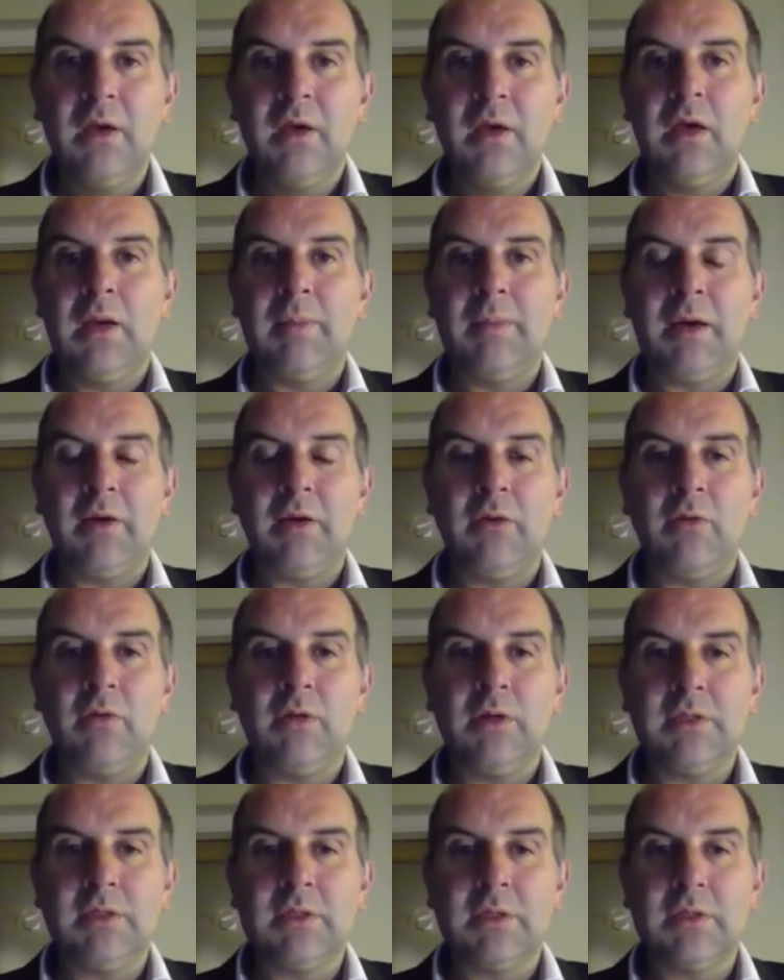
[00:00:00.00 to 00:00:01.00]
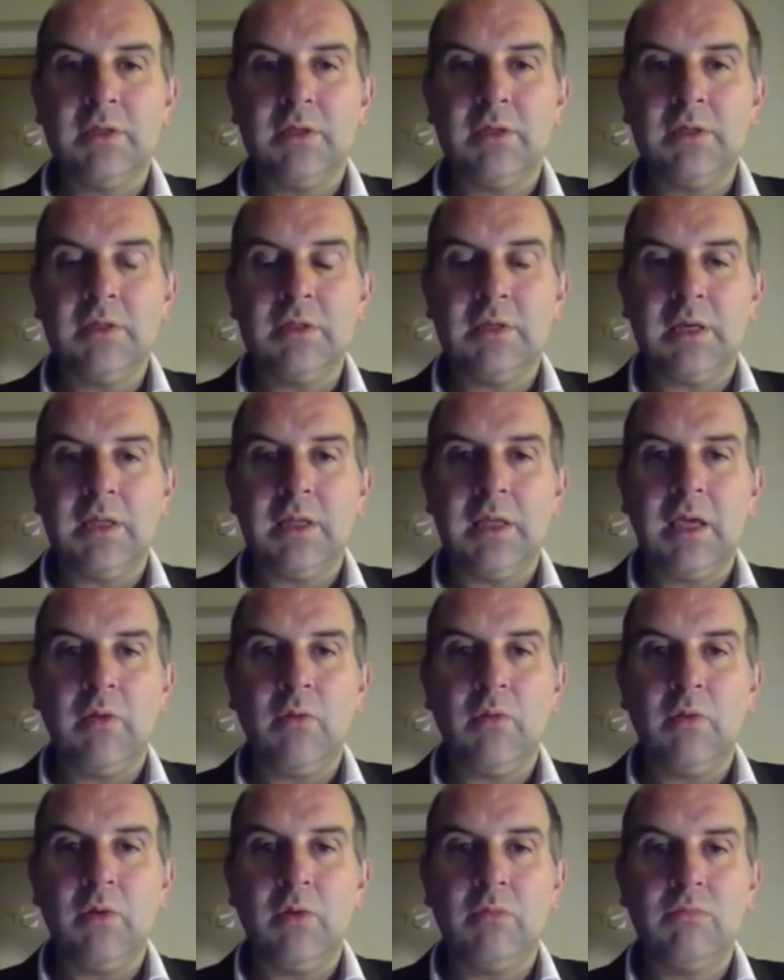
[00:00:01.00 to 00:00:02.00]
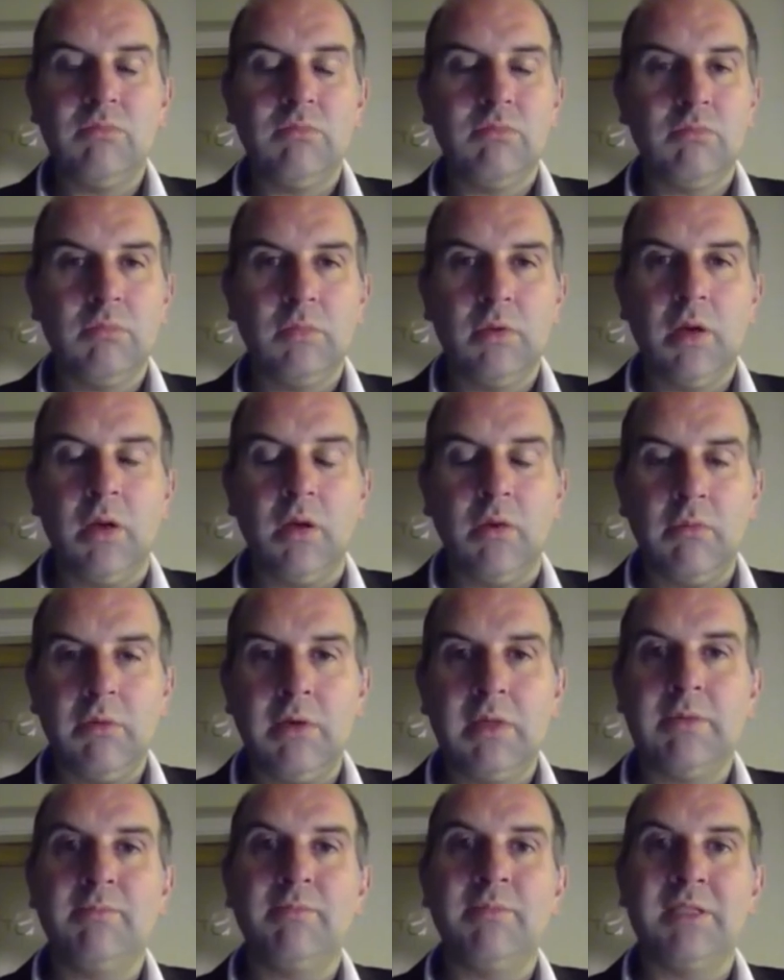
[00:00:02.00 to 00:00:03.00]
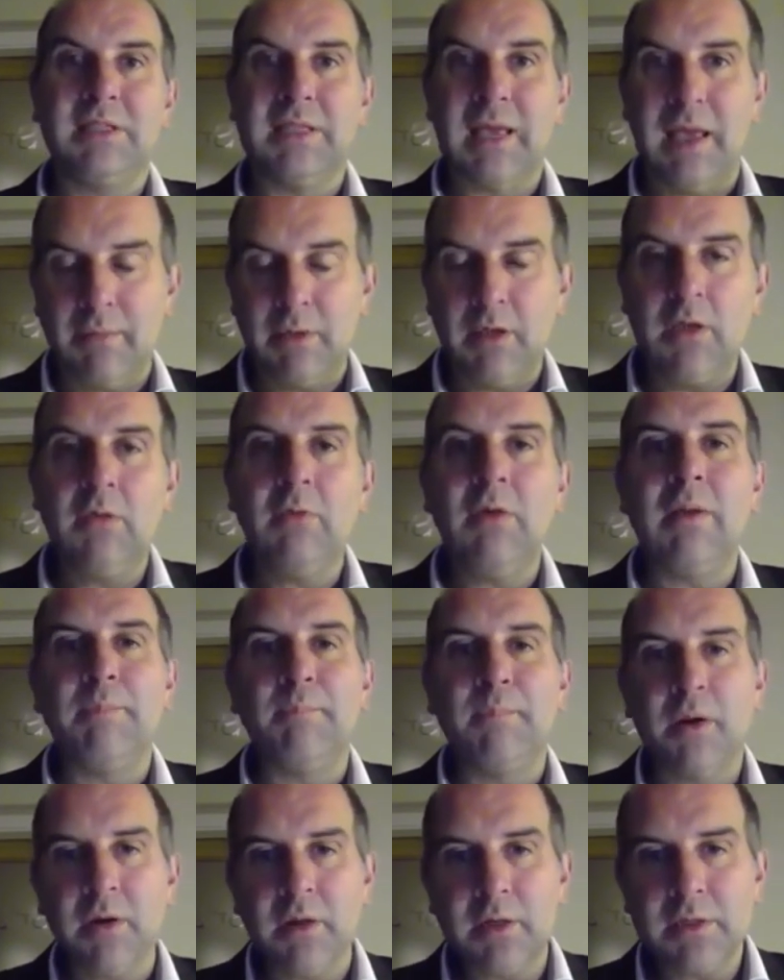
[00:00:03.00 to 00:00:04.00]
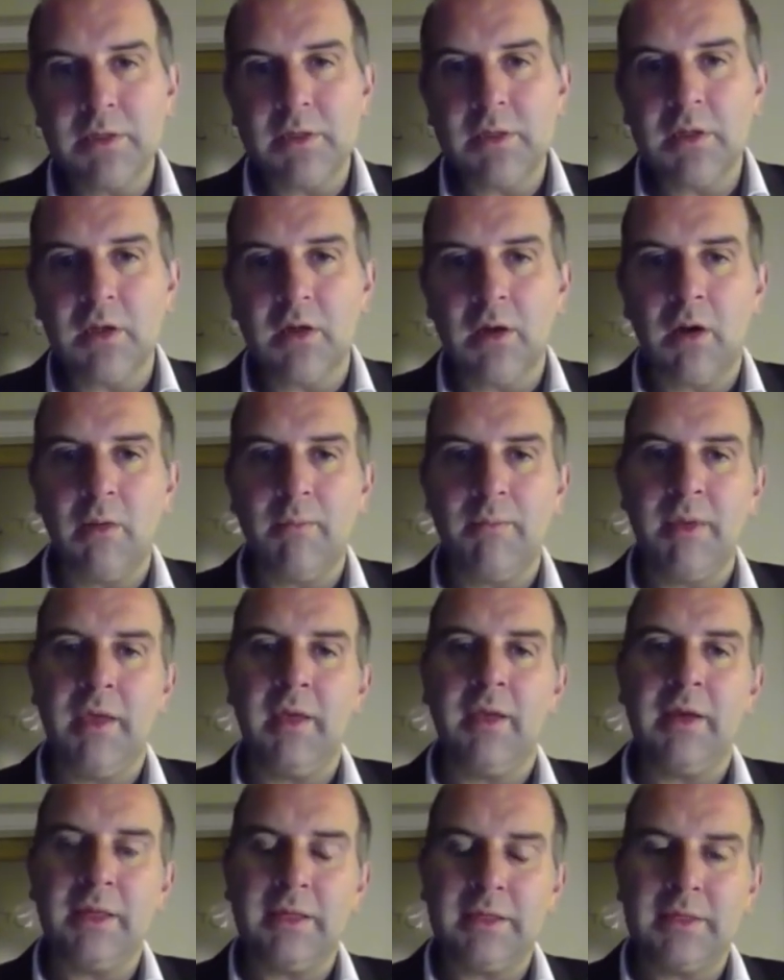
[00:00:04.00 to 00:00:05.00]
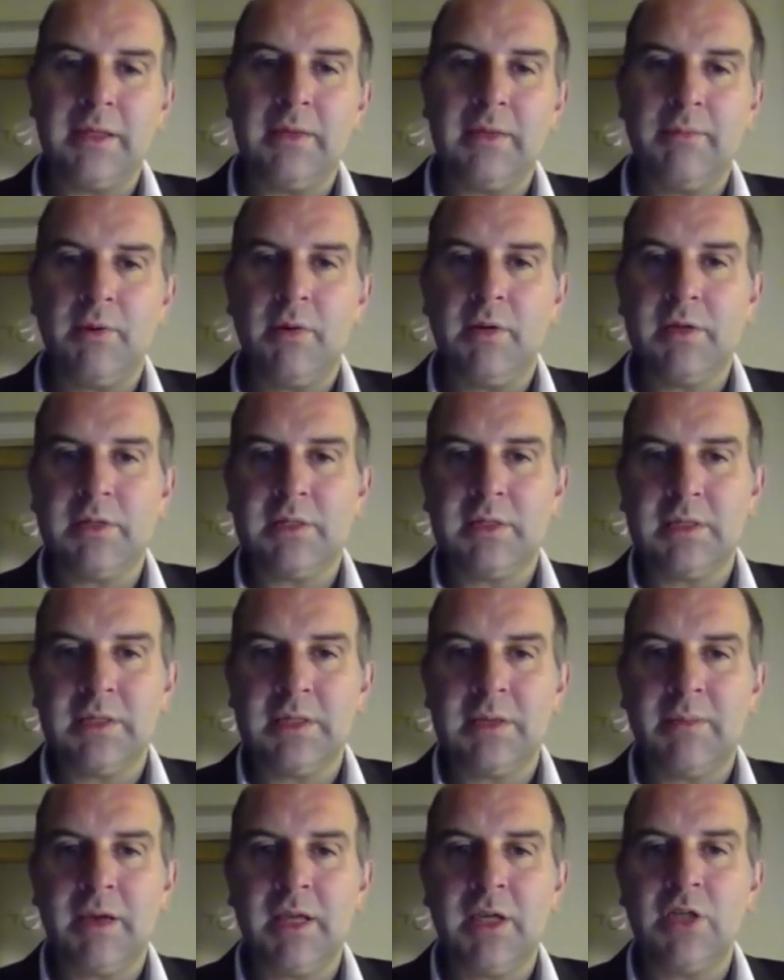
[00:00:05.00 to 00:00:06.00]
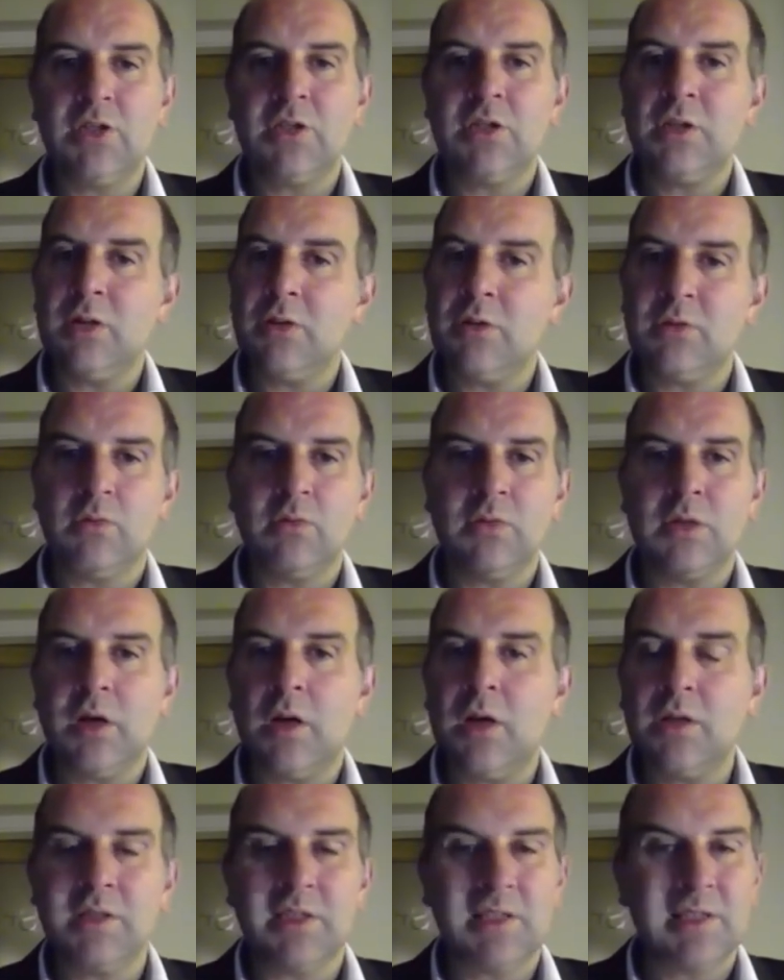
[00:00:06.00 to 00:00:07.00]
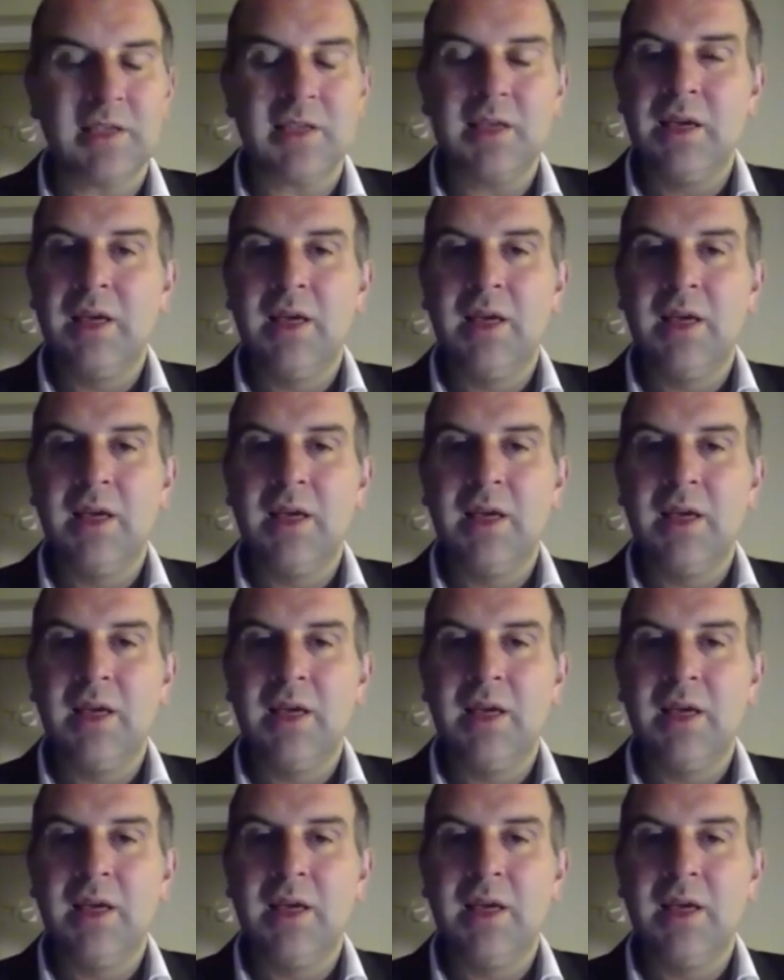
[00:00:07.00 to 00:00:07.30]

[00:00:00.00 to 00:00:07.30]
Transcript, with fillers: about your concerns and they would you know examine you in person you can't beat an ex- in-person examination you know it's always hard to to